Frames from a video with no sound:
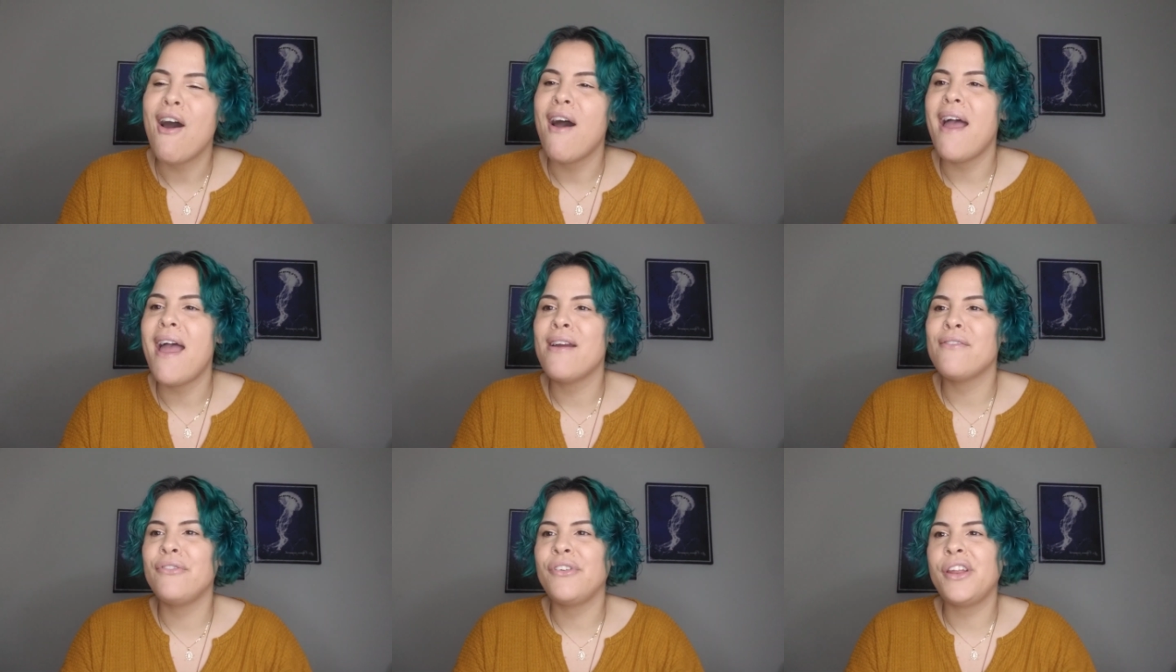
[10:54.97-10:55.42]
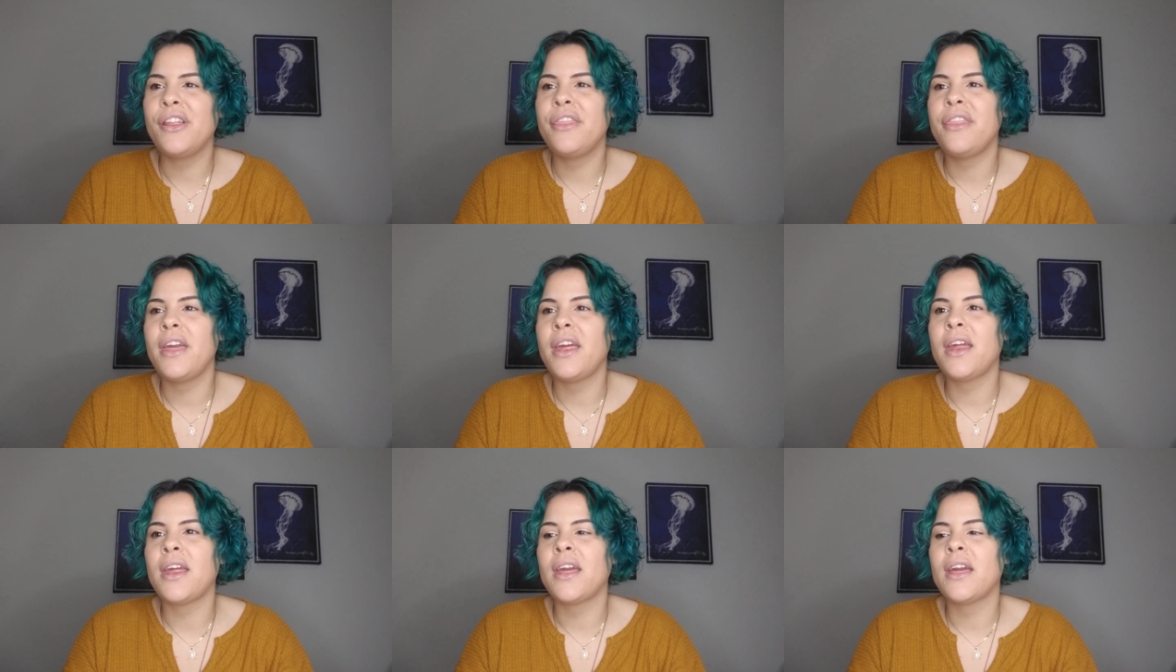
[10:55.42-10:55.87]

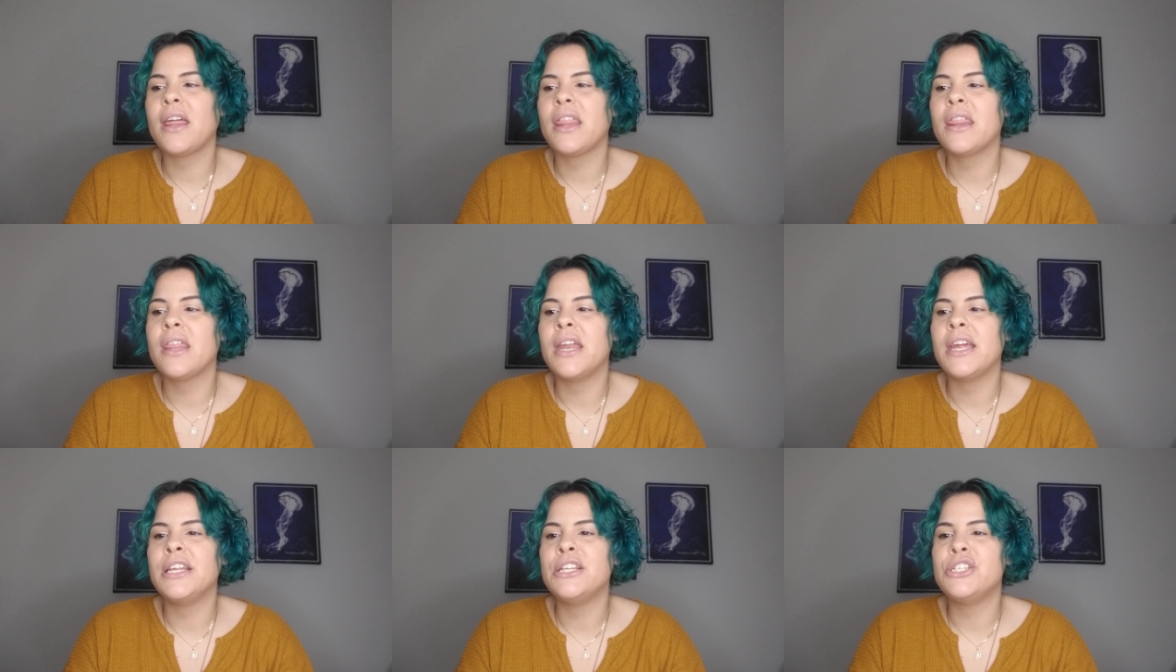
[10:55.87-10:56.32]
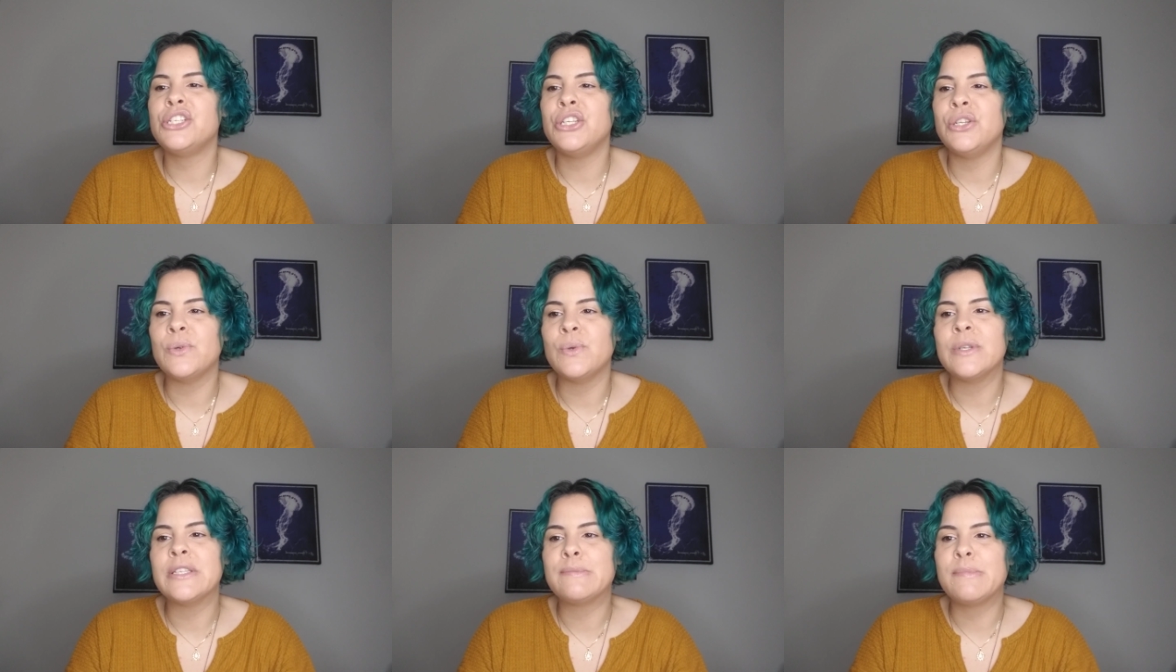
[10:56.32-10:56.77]
Everything that I
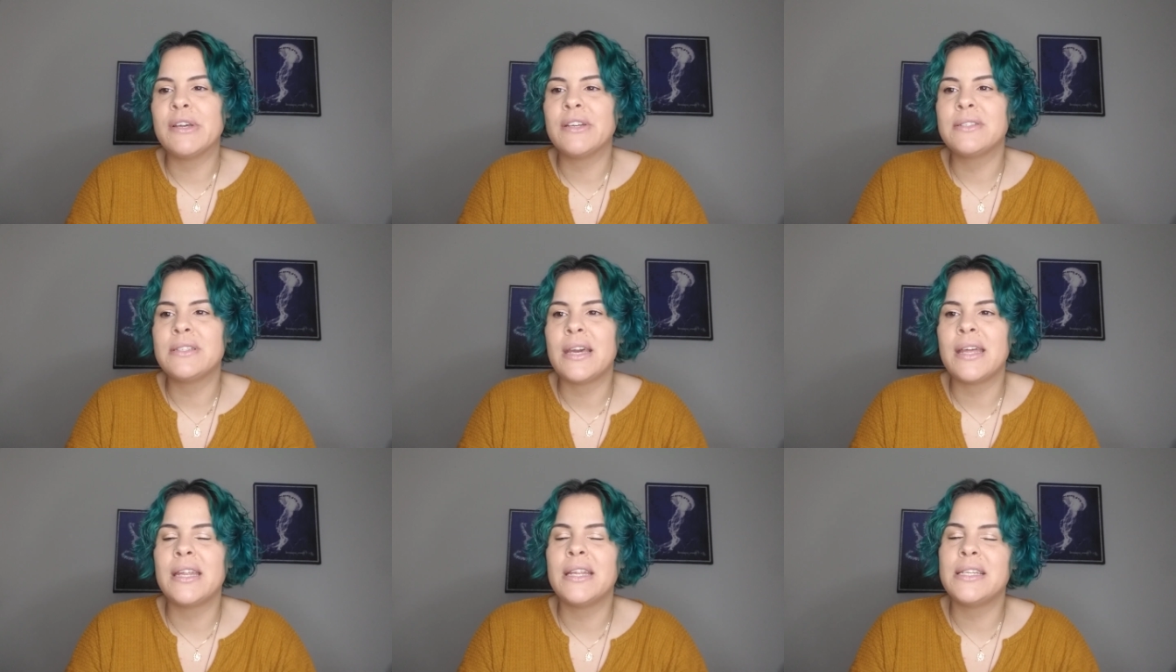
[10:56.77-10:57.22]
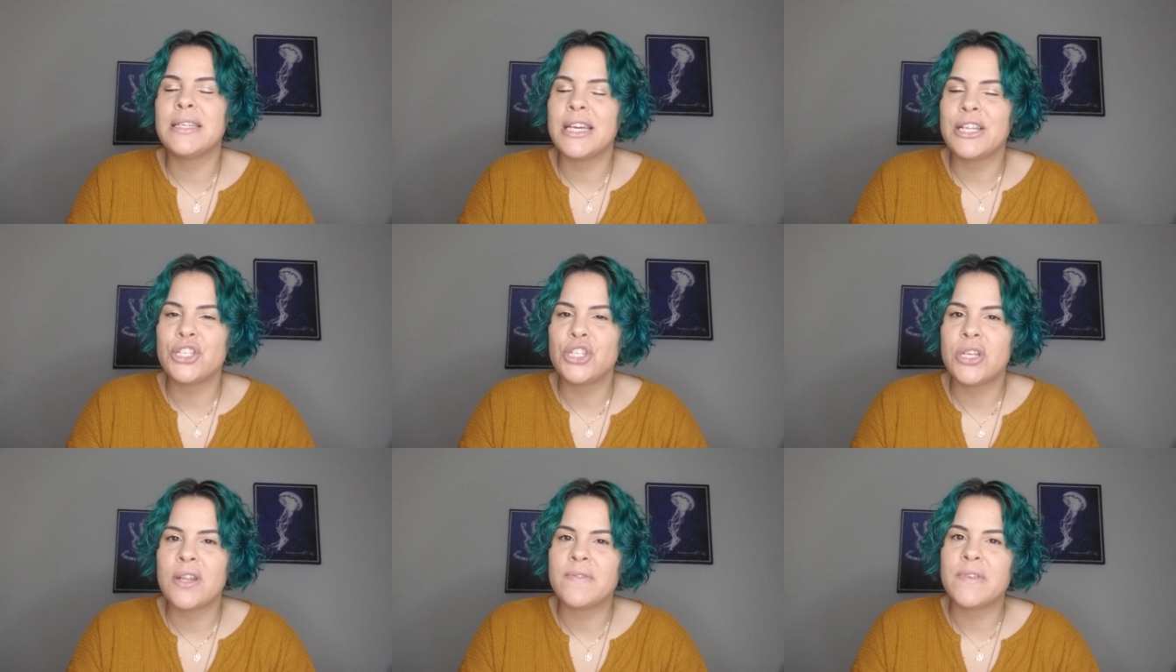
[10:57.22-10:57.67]
do is built on
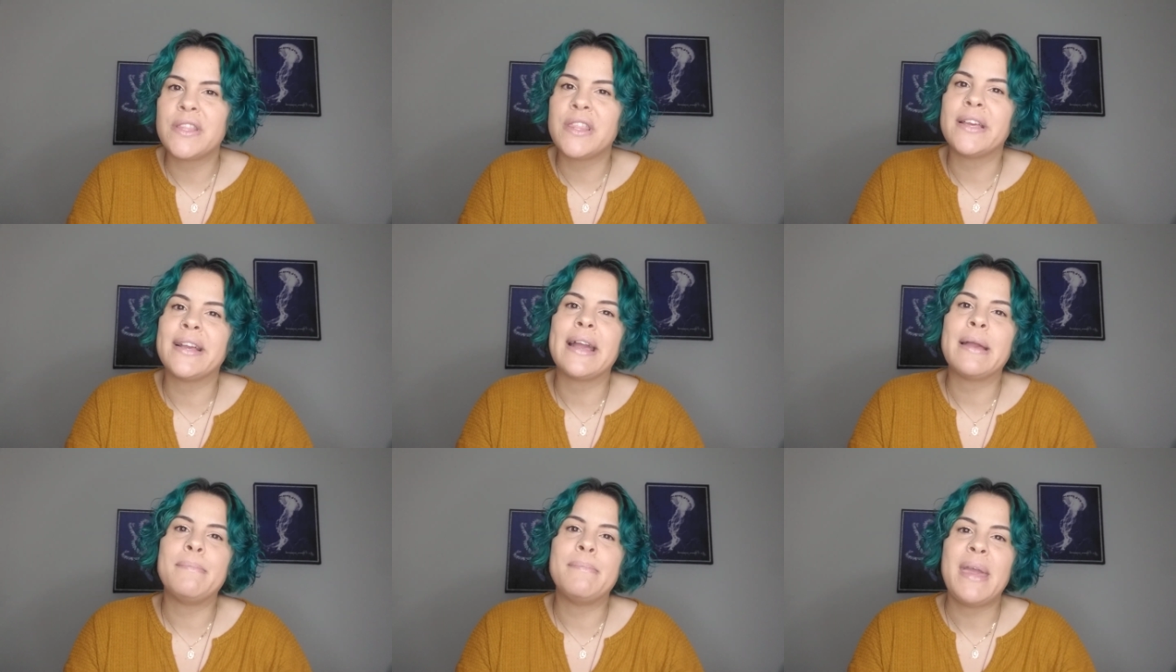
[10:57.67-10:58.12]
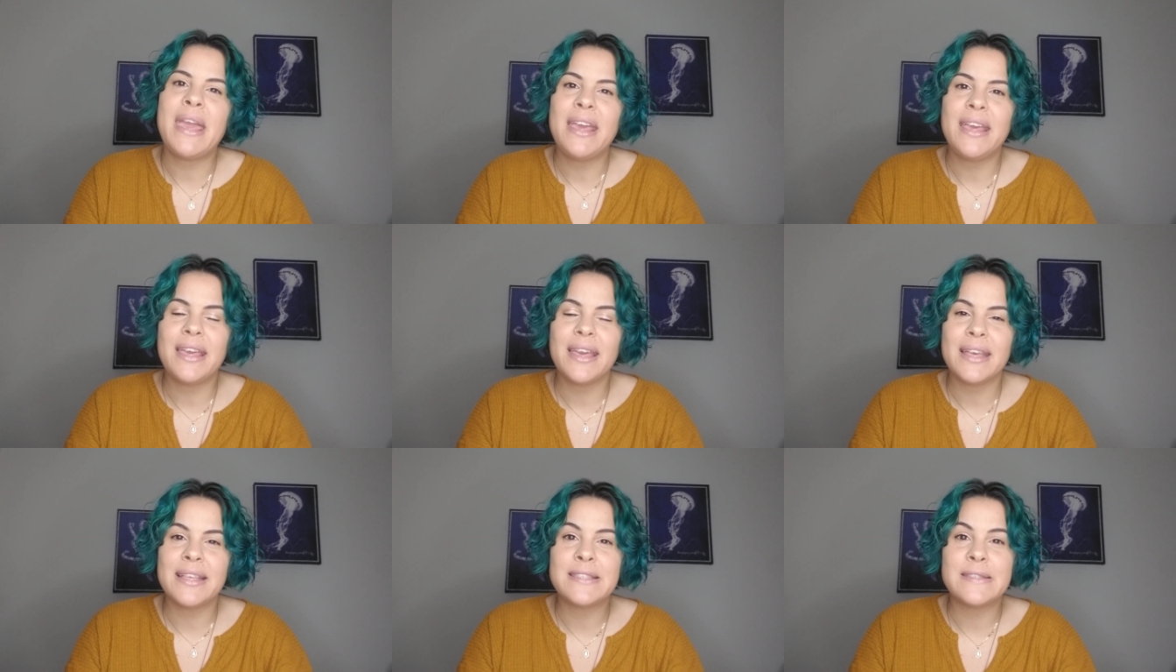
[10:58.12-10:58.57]
intention. Everything I
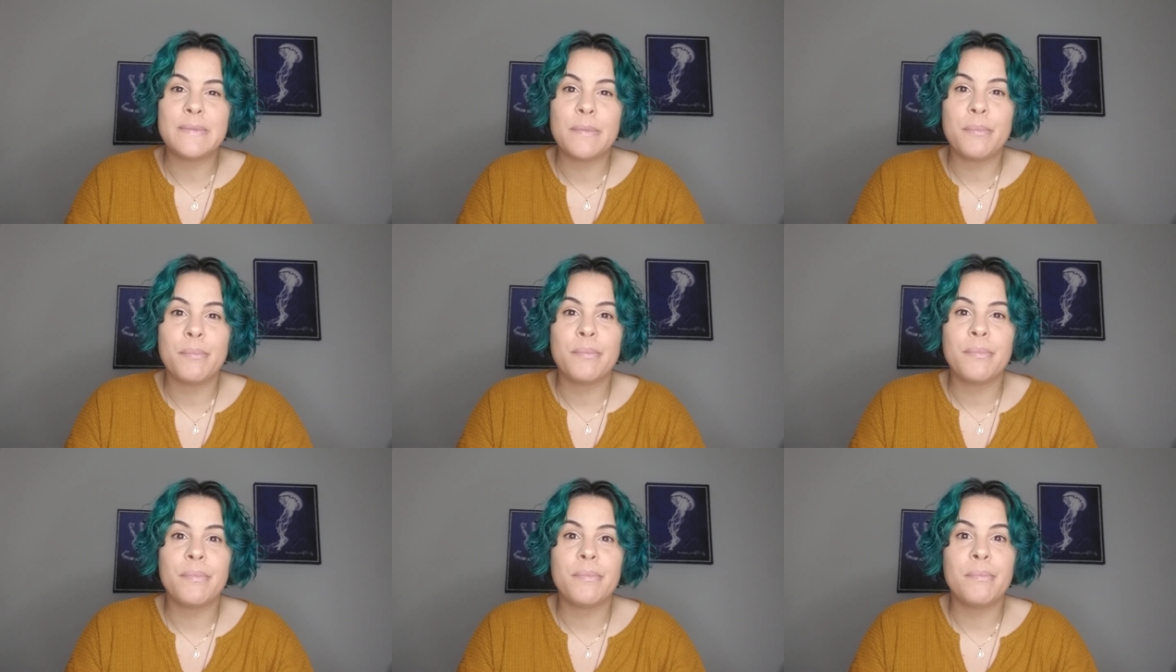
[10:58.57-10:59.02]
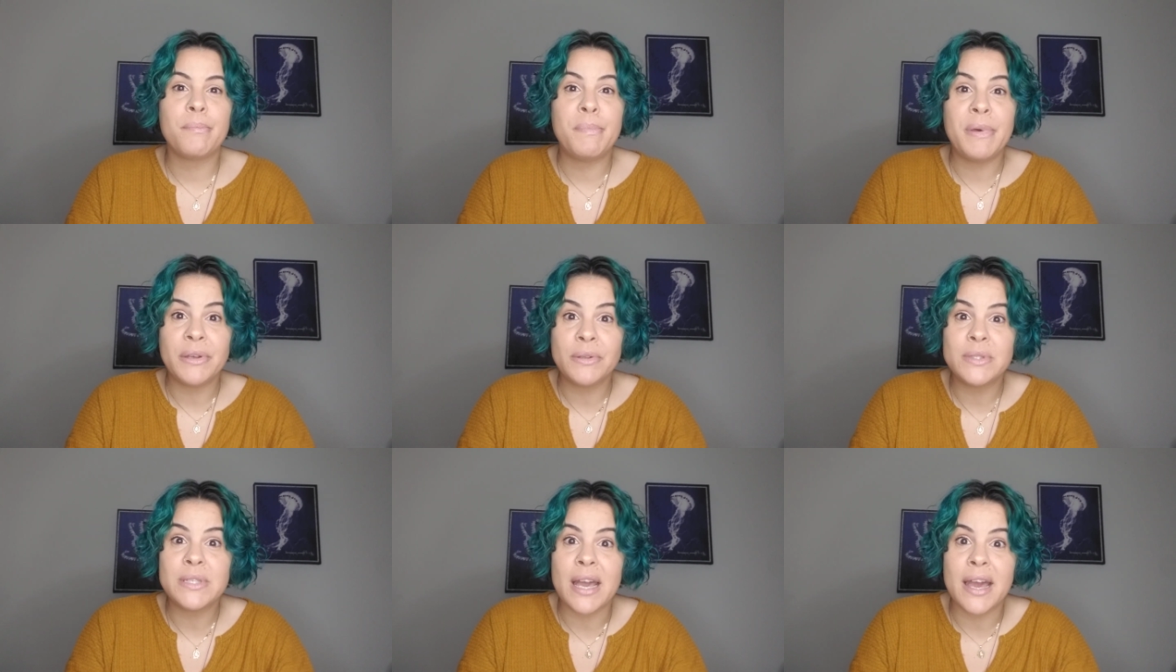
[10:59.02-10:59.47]
make is
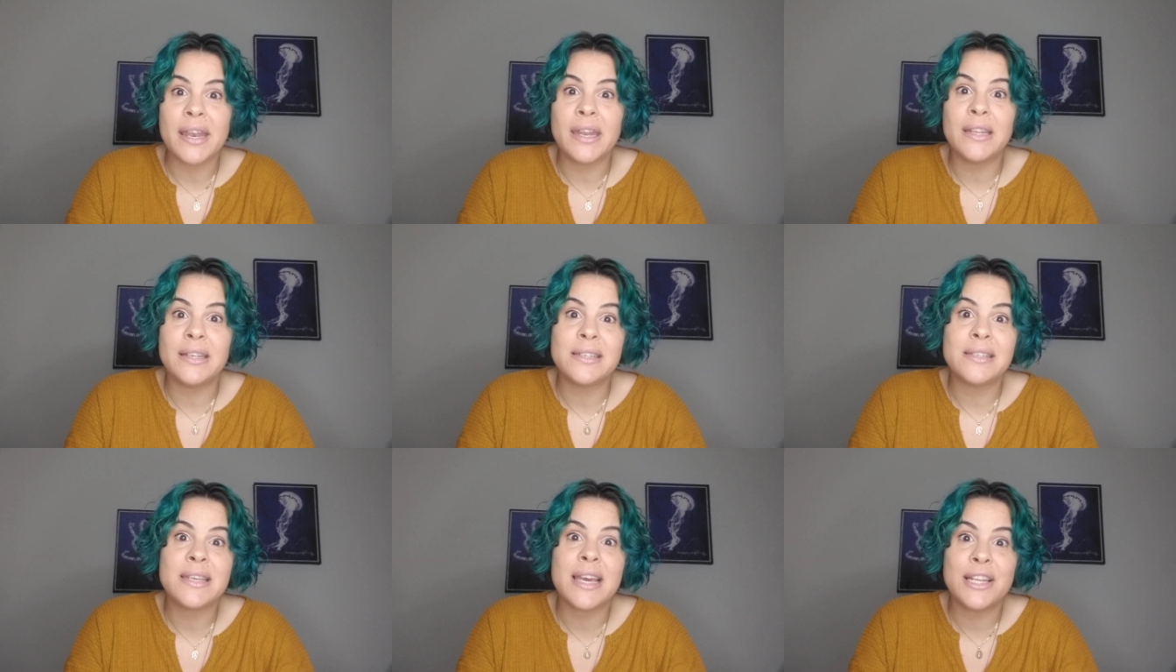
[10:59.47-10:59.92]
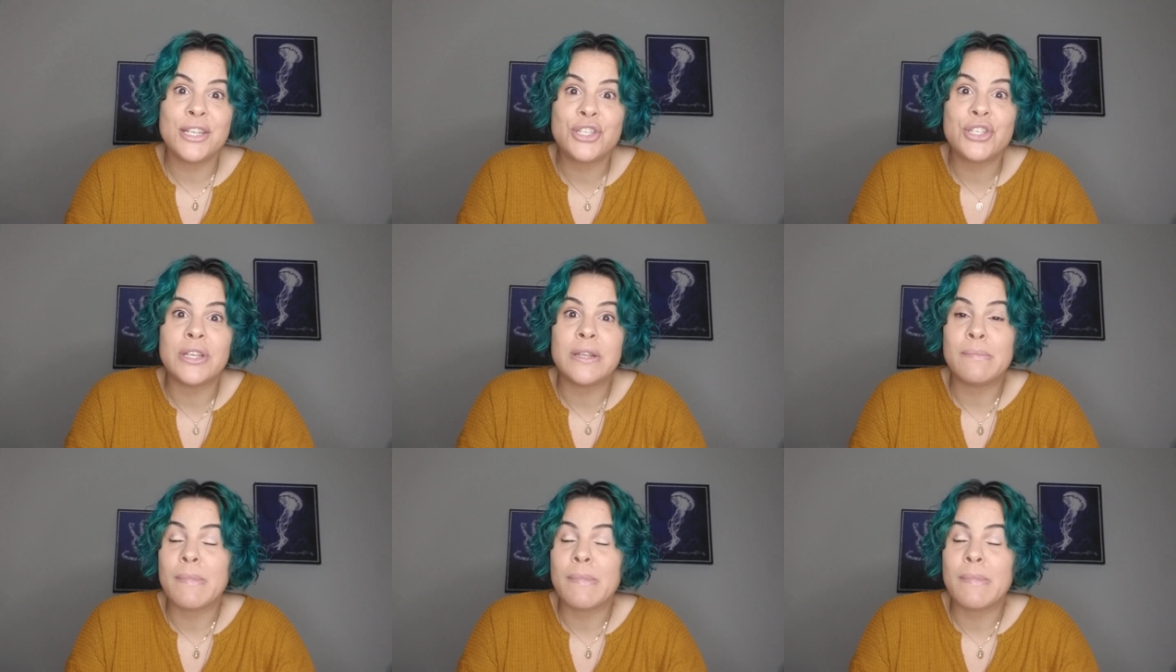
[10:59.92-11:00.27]
built on intention.